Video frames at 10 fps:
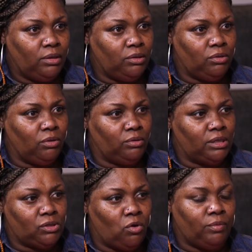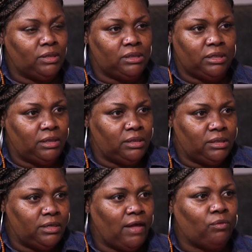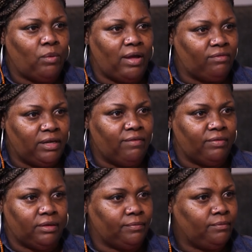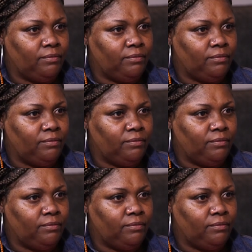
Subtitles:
You know, there's hope is another way of living.